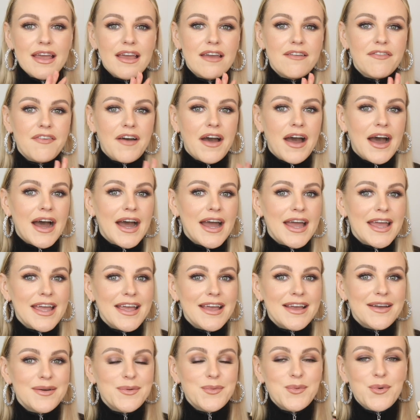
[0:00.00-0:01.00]
If
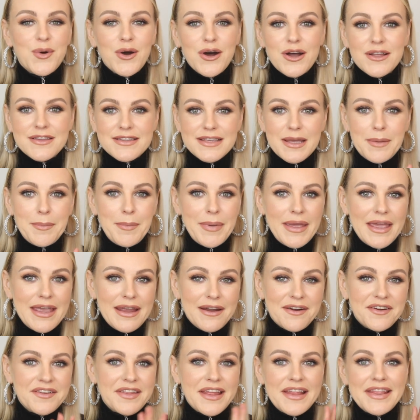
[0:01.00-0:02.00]
I want a
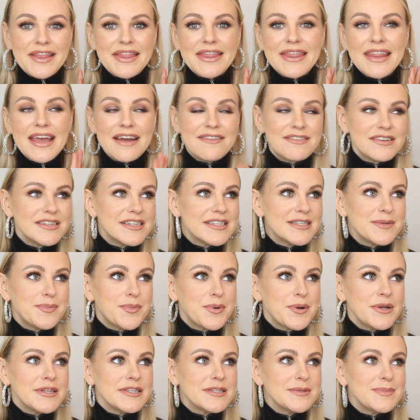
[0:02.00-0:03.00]
pair that never
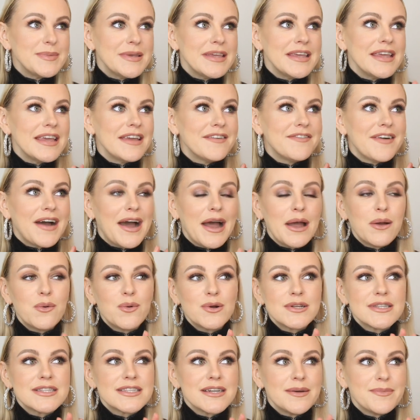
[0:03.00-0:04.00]
disappoints me, if I
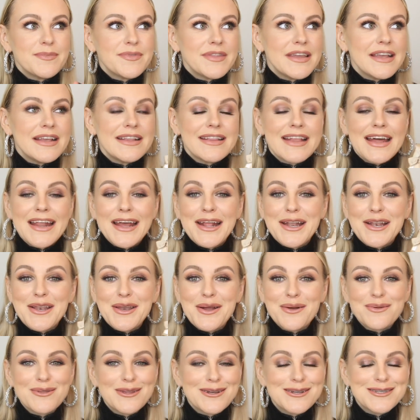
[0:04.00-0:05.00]
want something that I
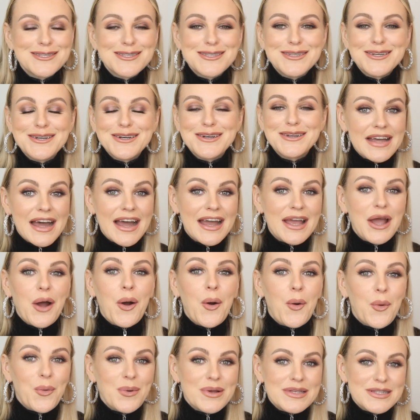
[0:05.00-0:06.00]
know looks good, I
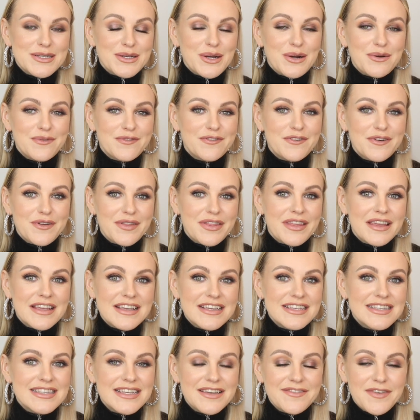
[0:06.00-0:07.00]
always go for
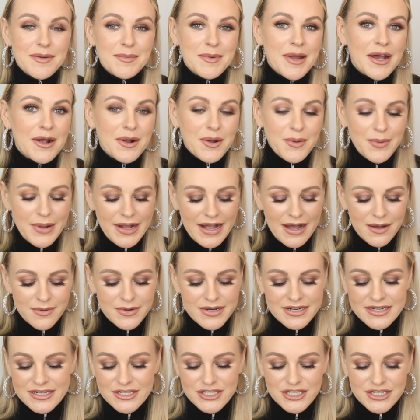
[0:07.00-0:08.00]
these if I'm not going out
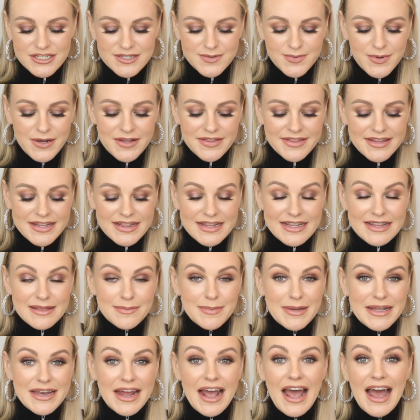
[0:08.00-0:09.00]
and I just want a little
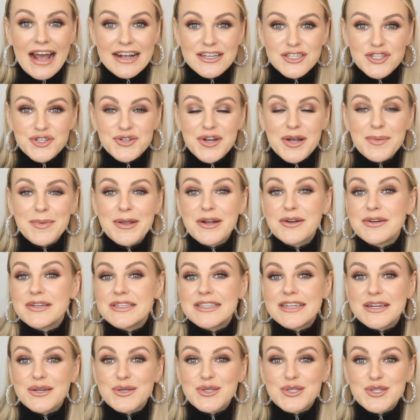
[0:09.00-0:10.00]
bit extra, because
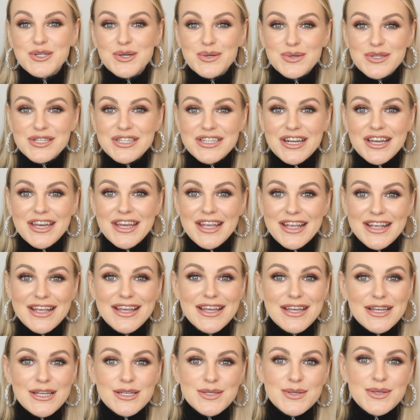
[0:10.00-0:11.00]
they are so stunning.
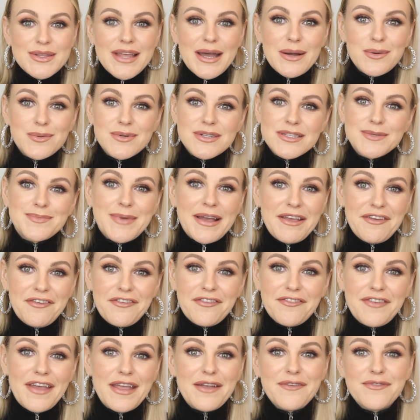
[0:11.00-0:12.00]
So that was my
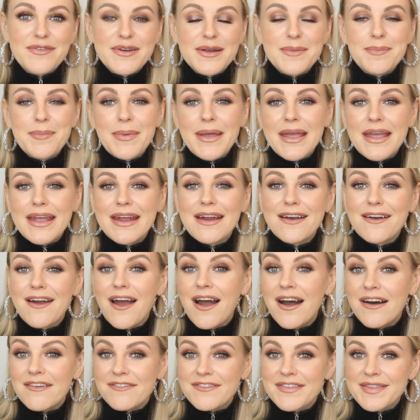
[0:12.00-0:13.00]
favorite pair
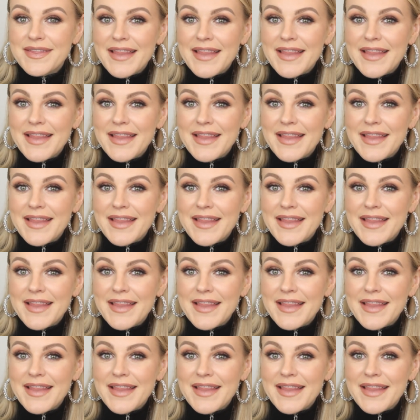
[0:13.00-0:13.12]
of